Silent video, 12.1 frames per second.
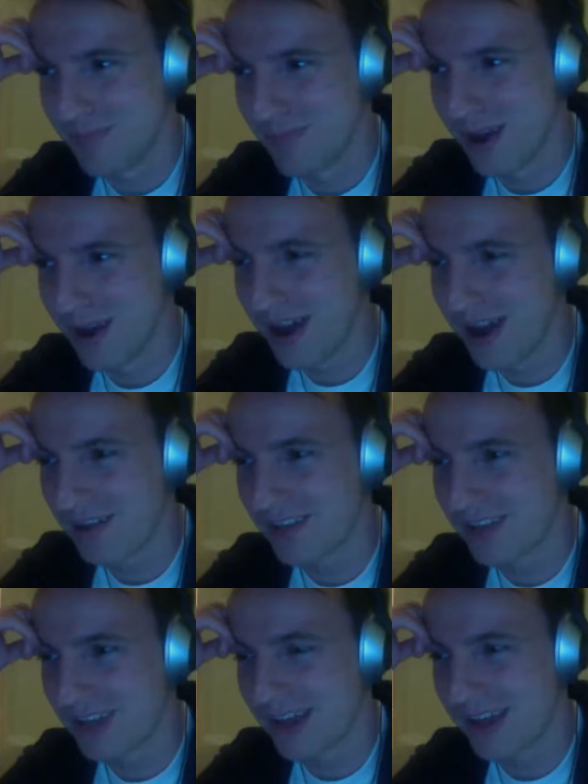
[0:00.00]

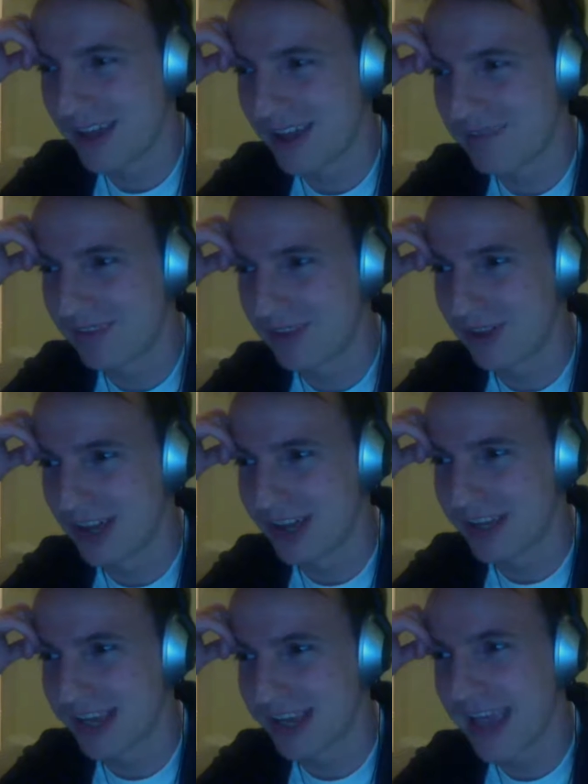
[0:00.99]
I feel
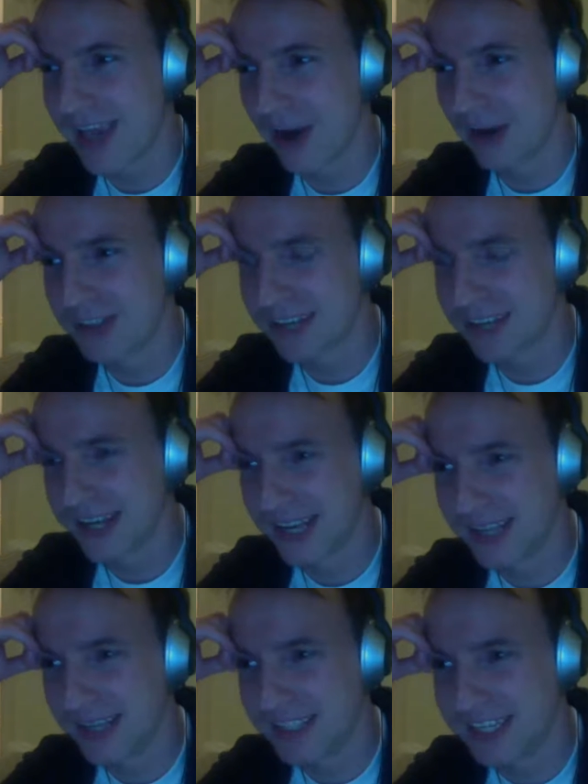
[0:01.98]
like KO is gonna
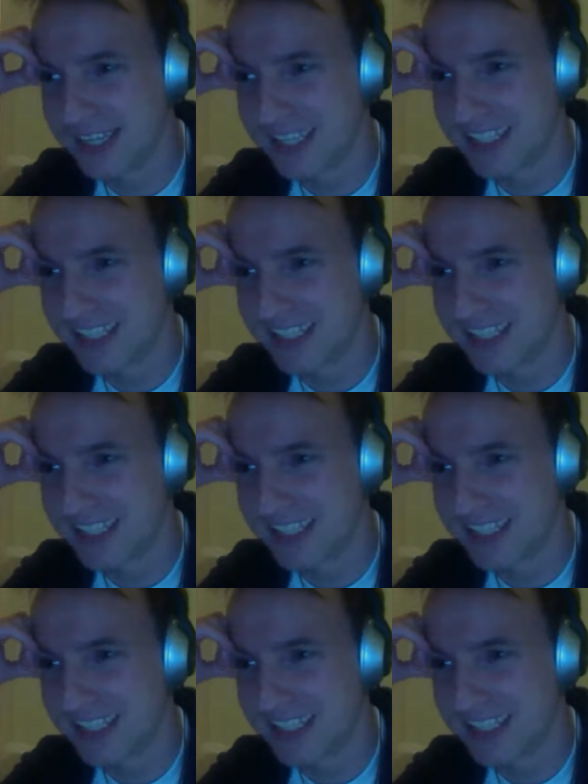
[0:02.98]
get geeked